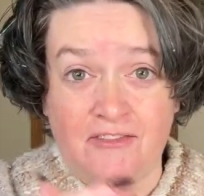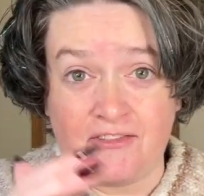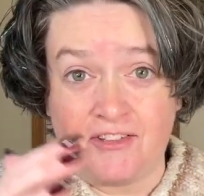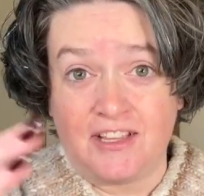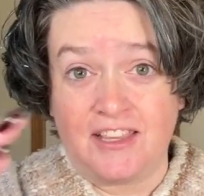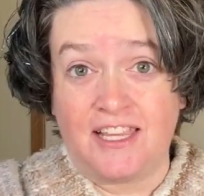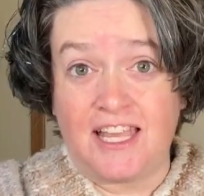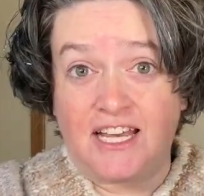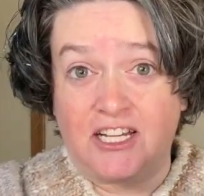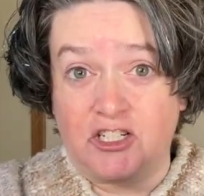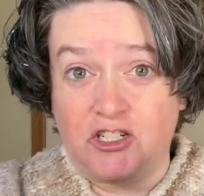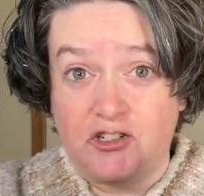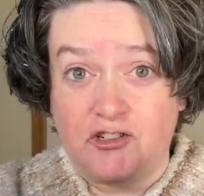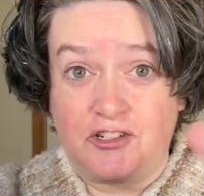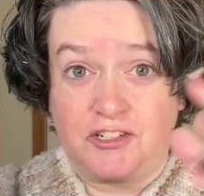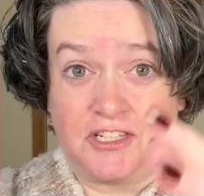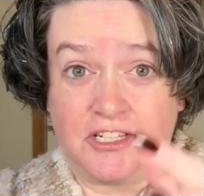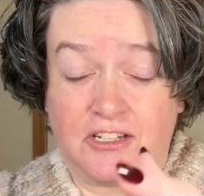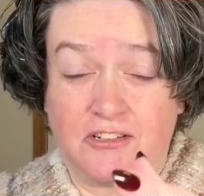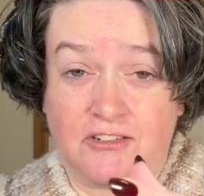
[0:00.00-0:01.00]
lecture
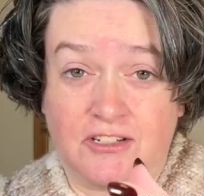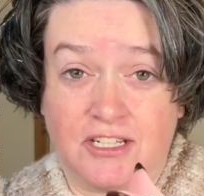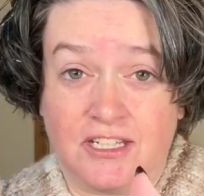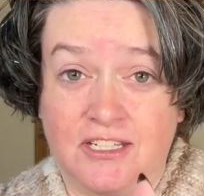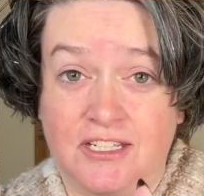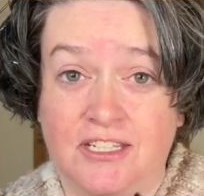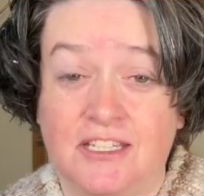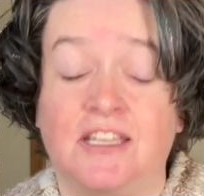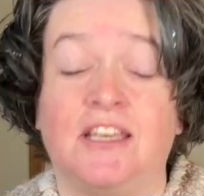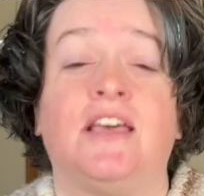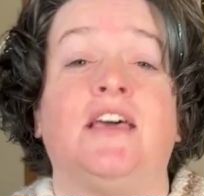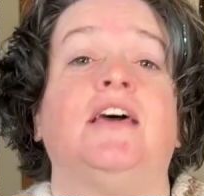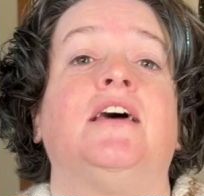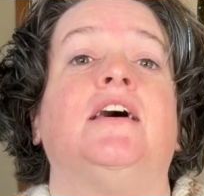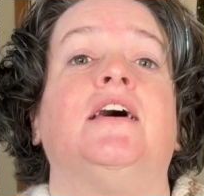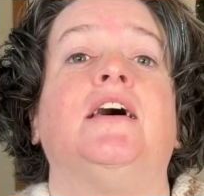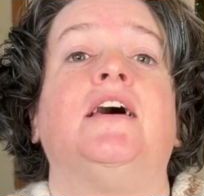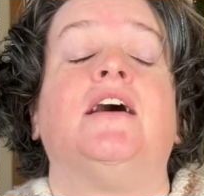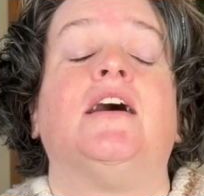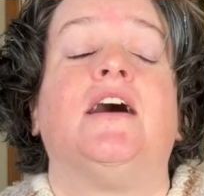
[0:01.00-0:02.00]
series
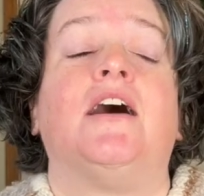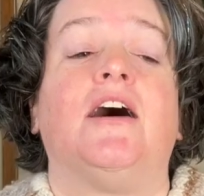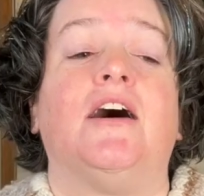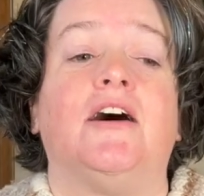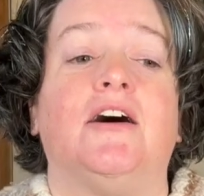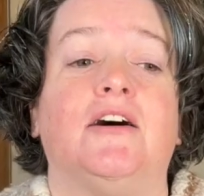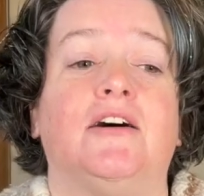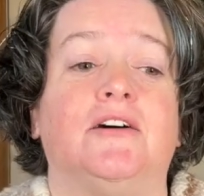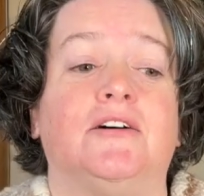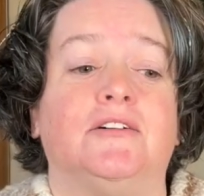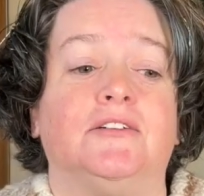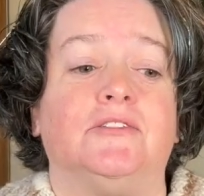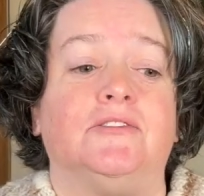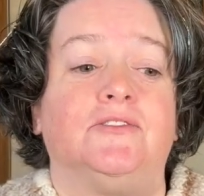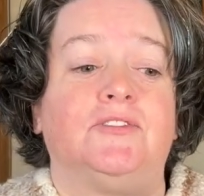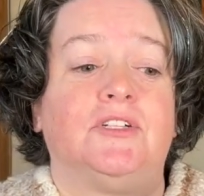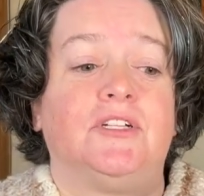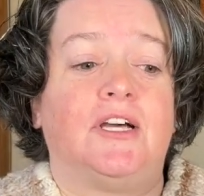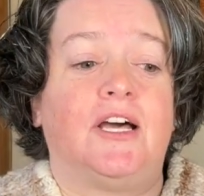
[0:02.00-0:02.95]
of